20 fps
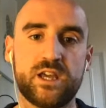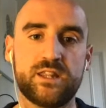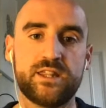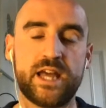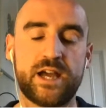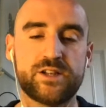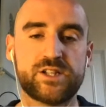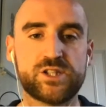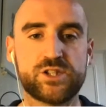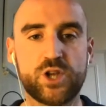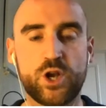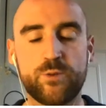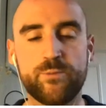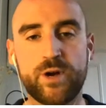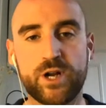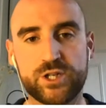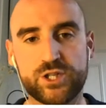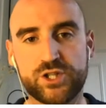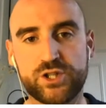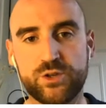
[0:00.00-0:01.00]
there's so
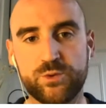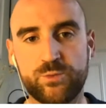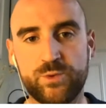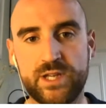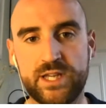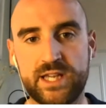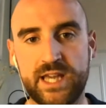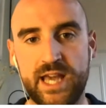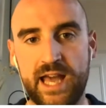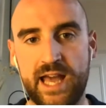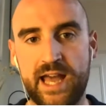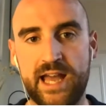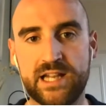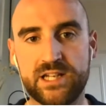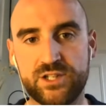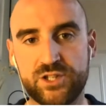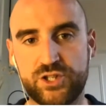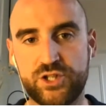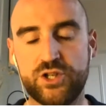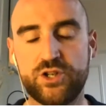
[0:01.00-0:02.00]
much that we
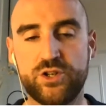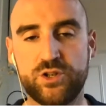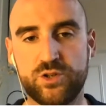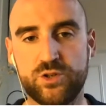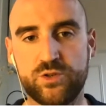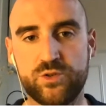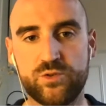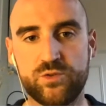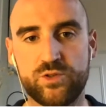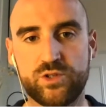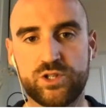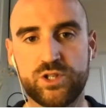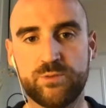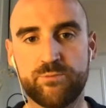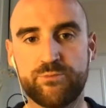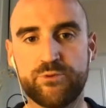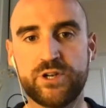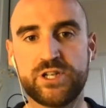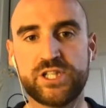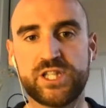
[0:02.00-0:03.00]
can do to
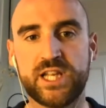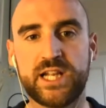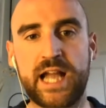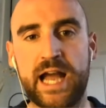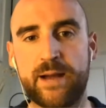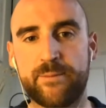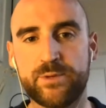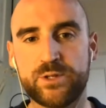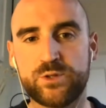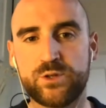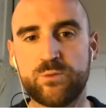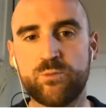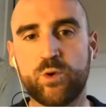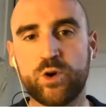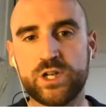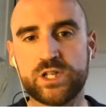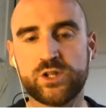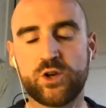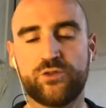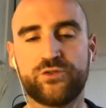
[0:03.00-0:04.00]
bridge the gap between
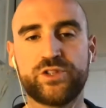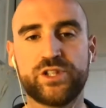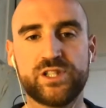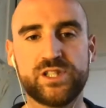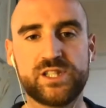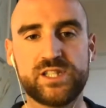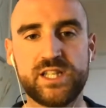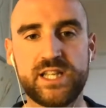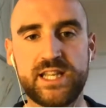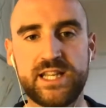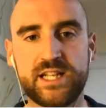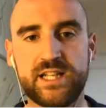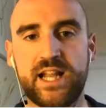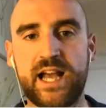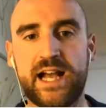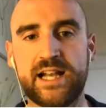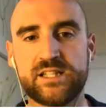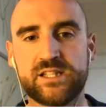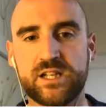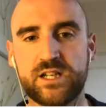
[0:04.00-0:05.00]
what is often seen
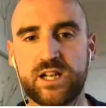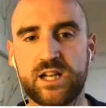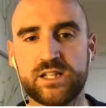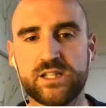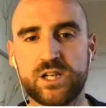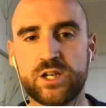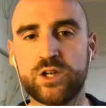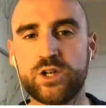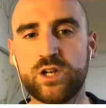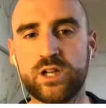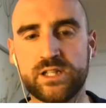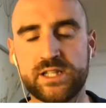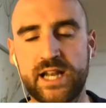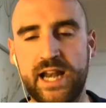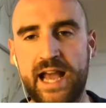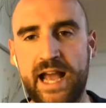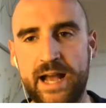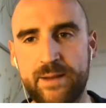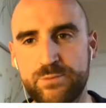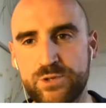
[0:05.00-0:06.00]
as an
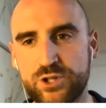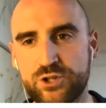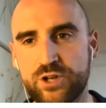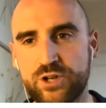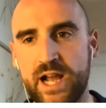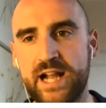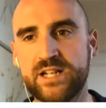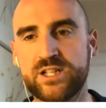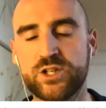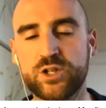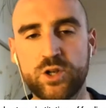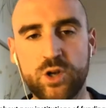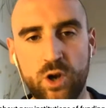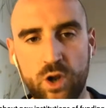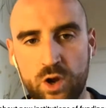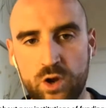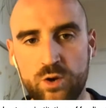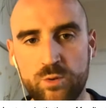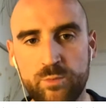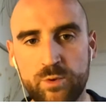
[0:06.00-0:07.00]
abstract
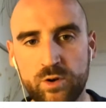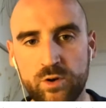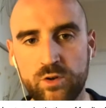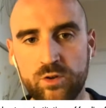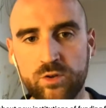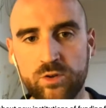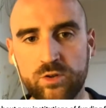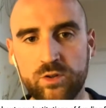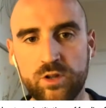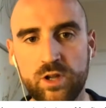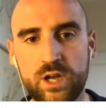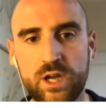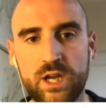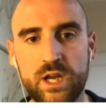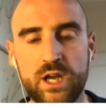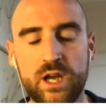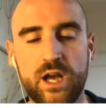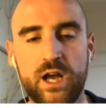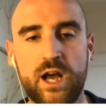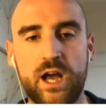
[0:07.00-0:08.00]
global
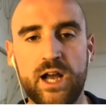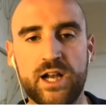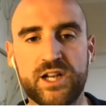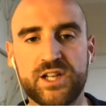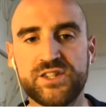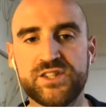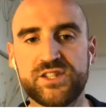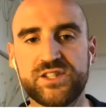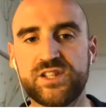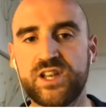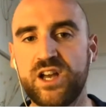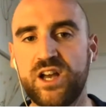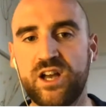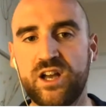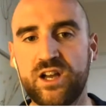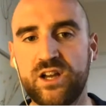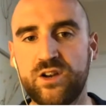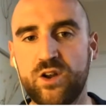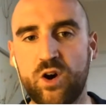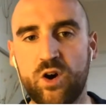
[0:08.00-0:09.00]

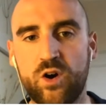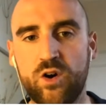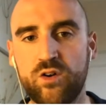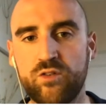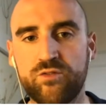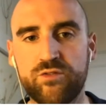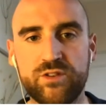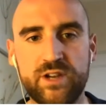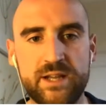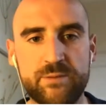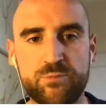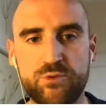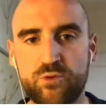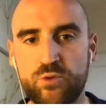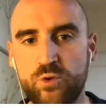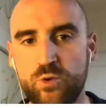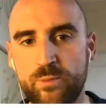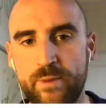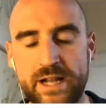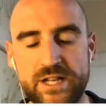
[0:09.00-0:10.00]
concern of
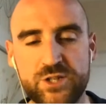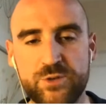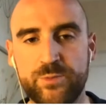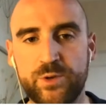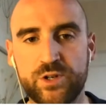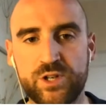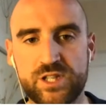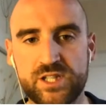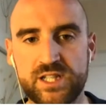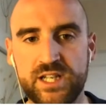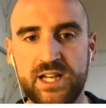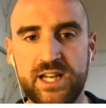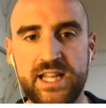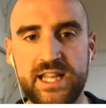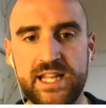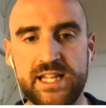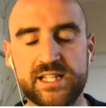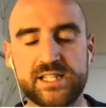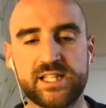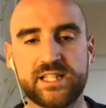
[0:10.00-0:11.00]
liberal metropolitan
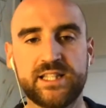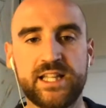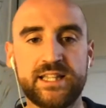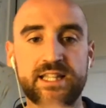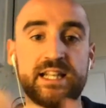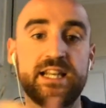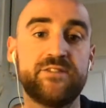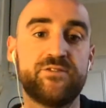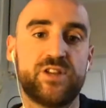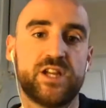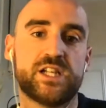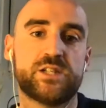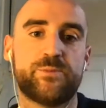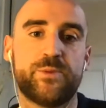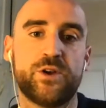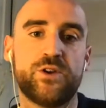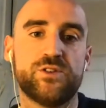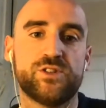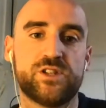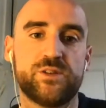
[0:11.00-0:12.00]
elites, and then the lived
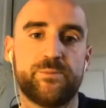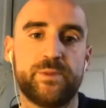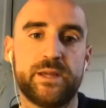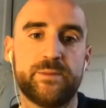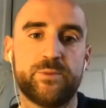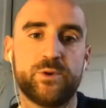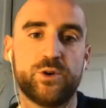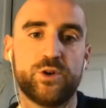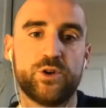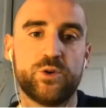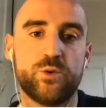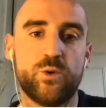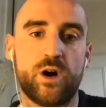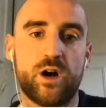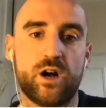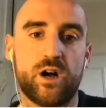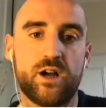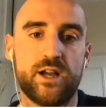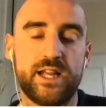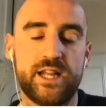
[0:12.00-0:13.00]
experience of people who
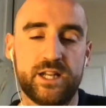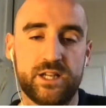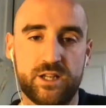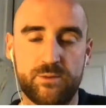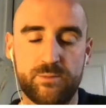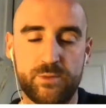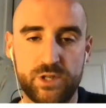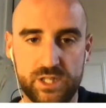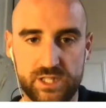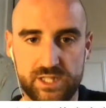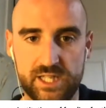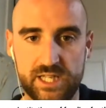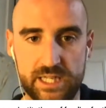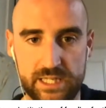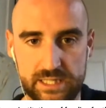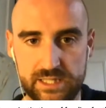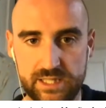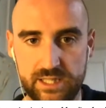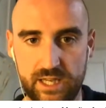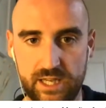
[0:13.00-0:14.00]
are in
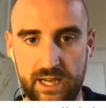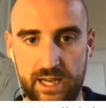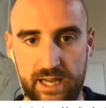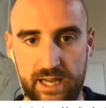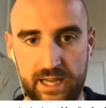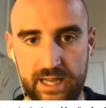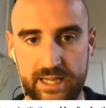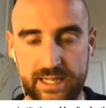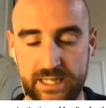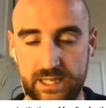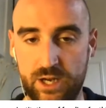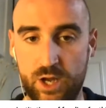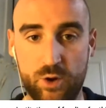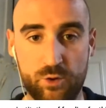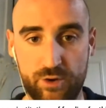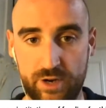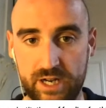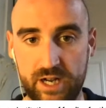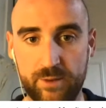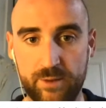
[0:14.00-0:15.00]
communities, in
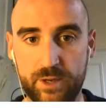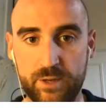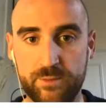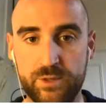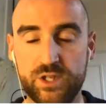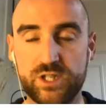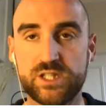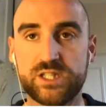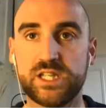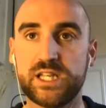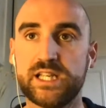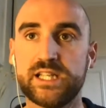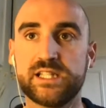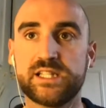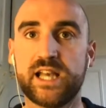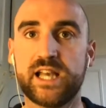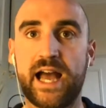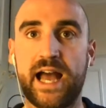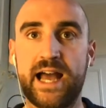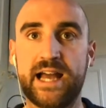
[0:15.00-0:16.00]
lower income
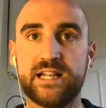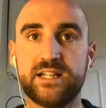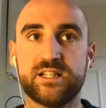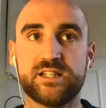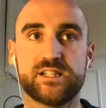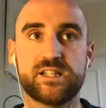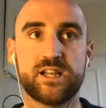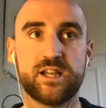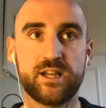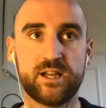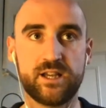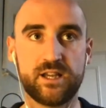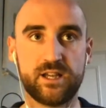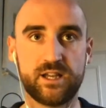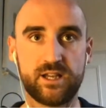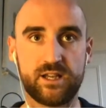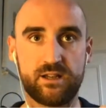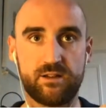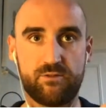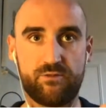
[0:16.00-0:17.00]
communities. And
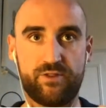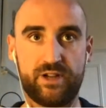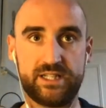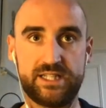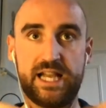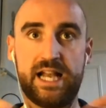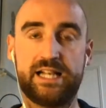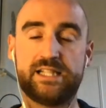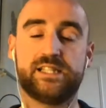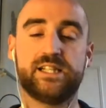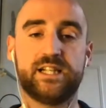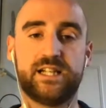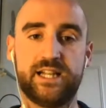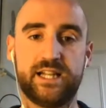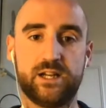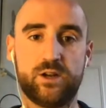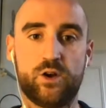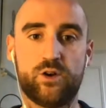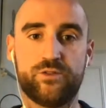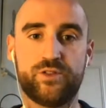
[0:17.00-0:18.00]
fantastically,
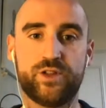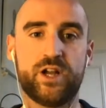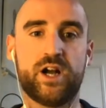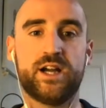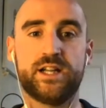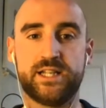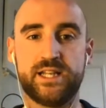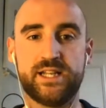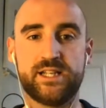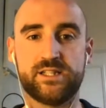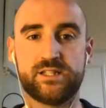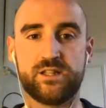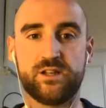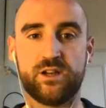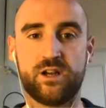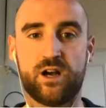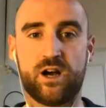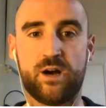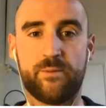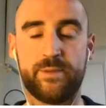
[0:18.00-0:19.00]
a lot of the ideas
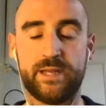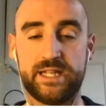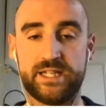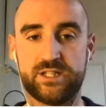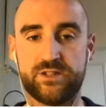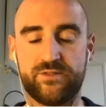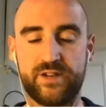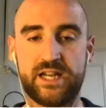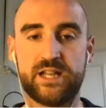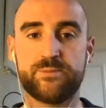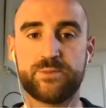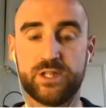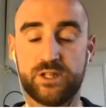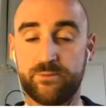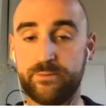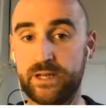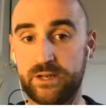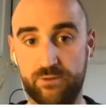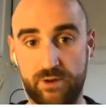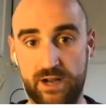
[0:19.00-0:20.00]
that are being developed that
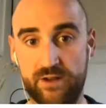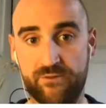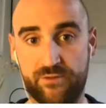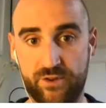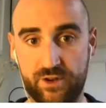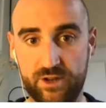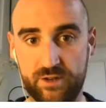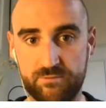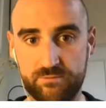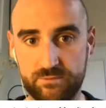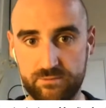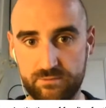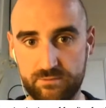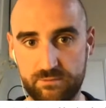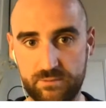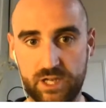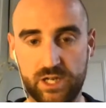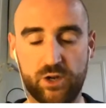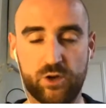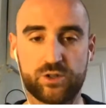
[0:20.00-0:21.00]
have been around for
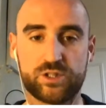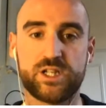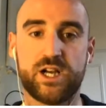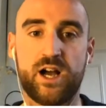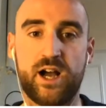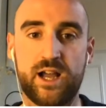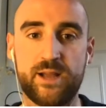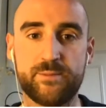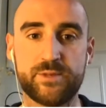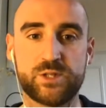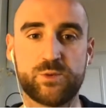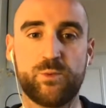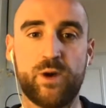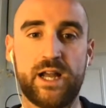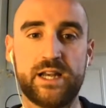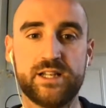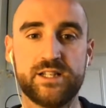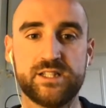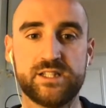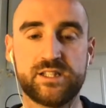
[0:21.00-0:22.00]
a long time, as
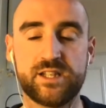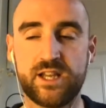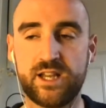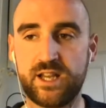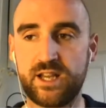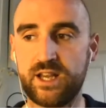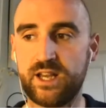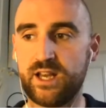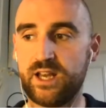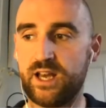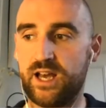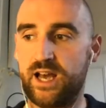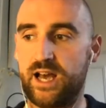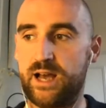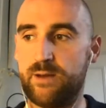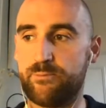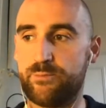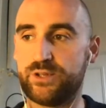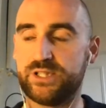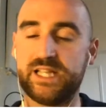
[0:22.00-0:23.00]
well as
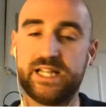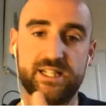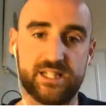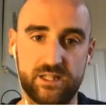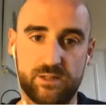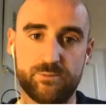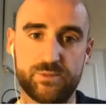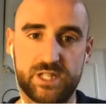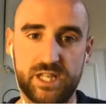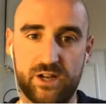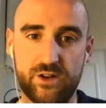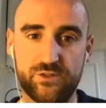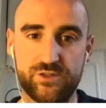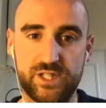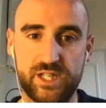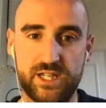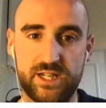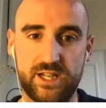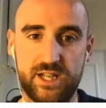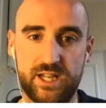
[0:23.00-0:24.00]
presenting themselves
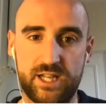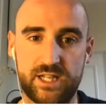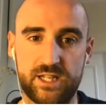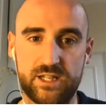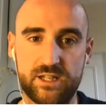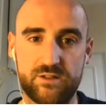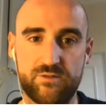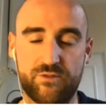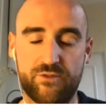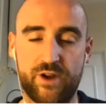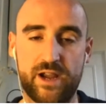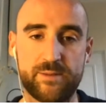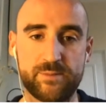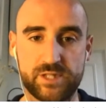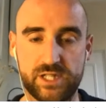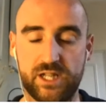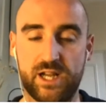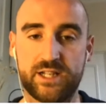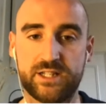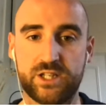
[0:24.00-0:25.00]
in
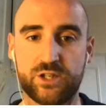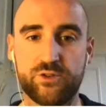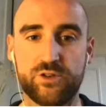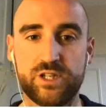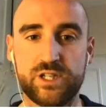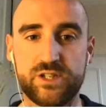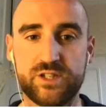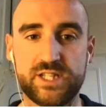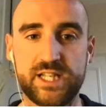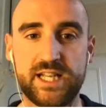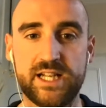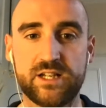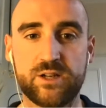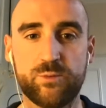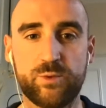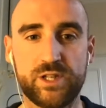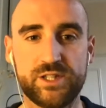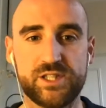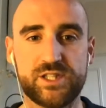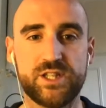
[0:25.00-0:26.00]
frames like the Green New Deal, are
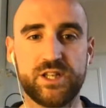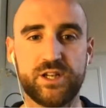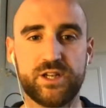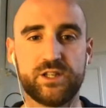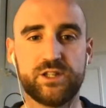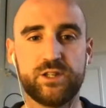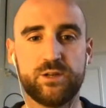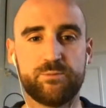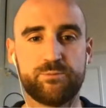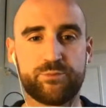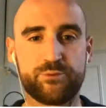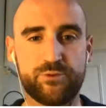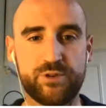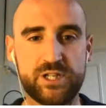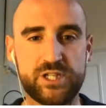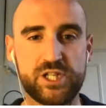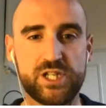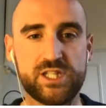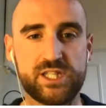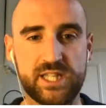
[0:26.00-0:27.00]
ones that
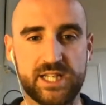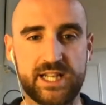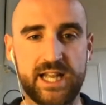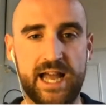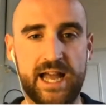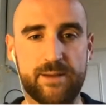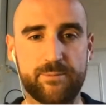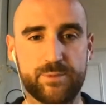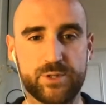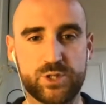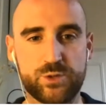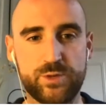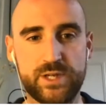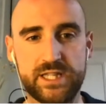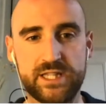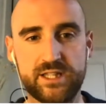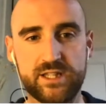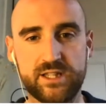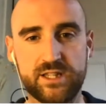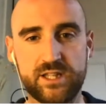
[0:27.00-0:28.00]
bridges the gap
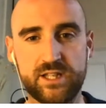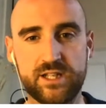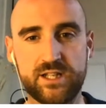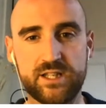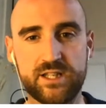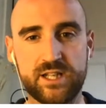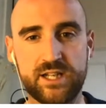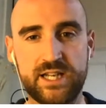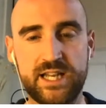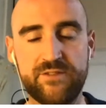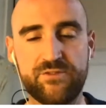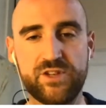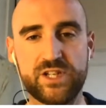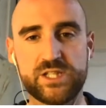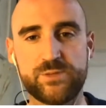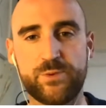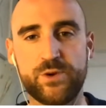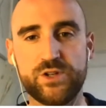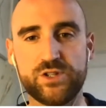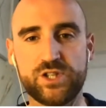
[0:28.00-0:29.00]
between the lived
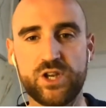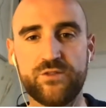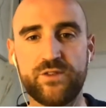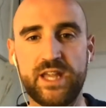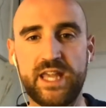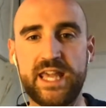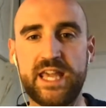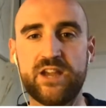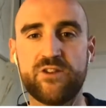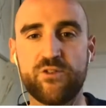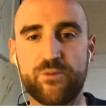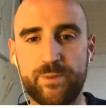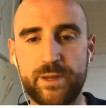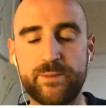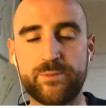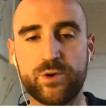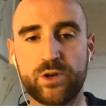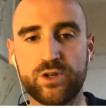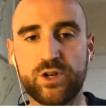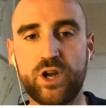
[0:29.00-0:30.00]
experience over here of
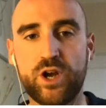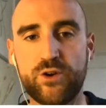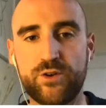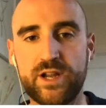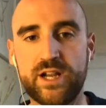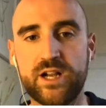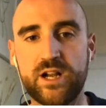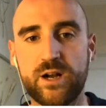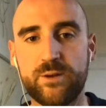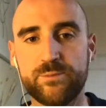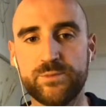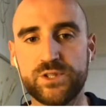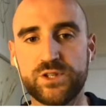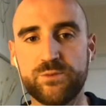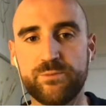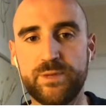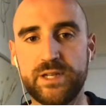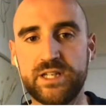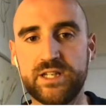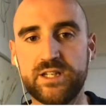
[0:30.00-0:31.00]
people on lower incomes
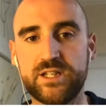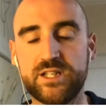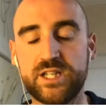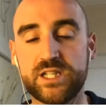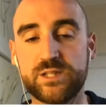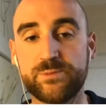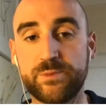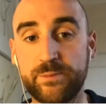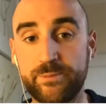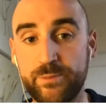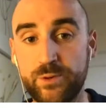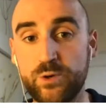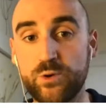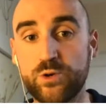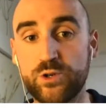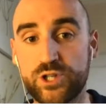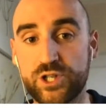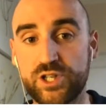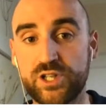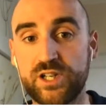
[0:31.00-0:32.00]
who've been
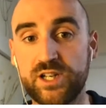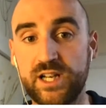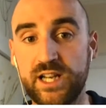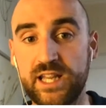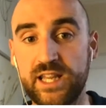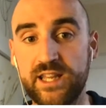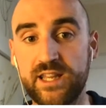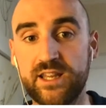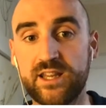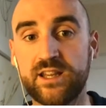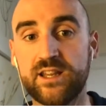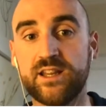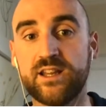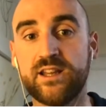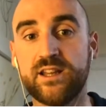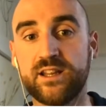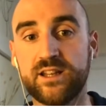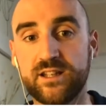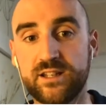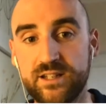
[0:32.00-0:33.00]
disproportionately
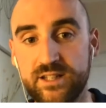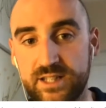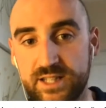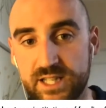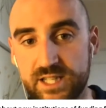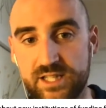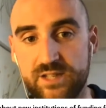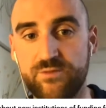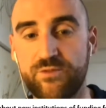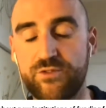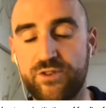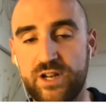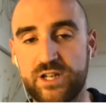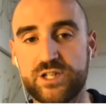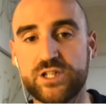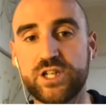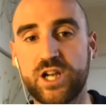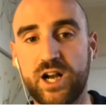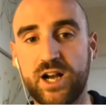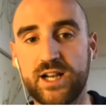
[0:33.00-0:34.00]

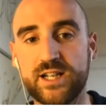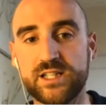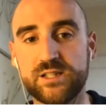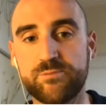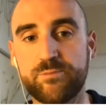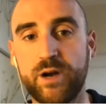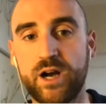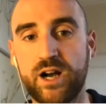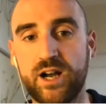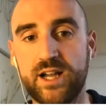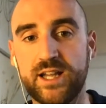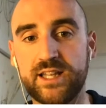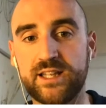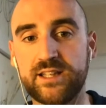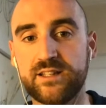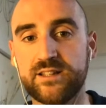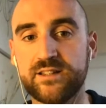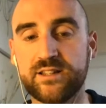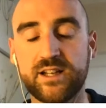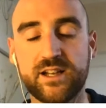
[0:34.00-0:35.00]
disenfranchised by
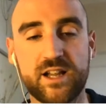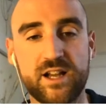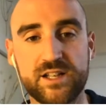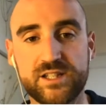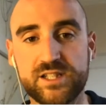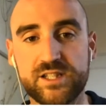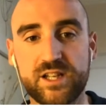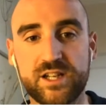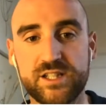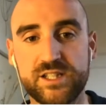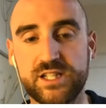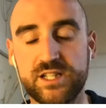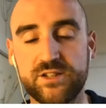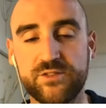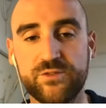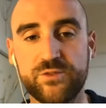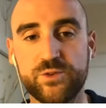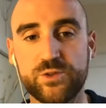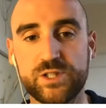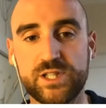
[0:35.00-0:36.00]
the last 30 to
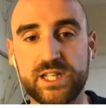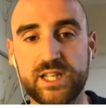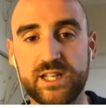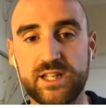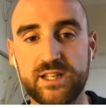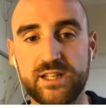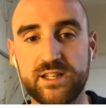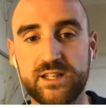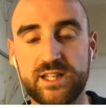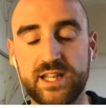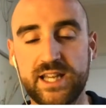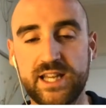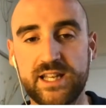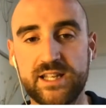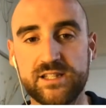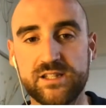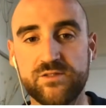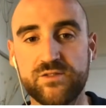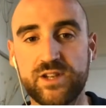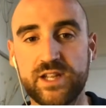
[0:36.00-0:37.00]
40
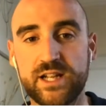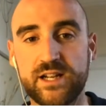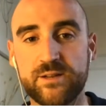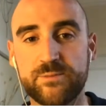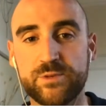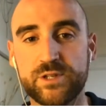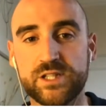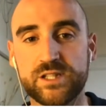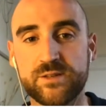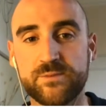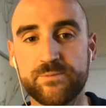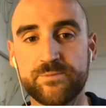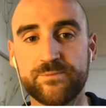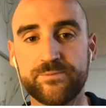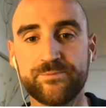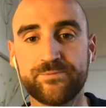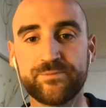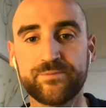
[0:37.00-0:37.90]
years of neoliberalism,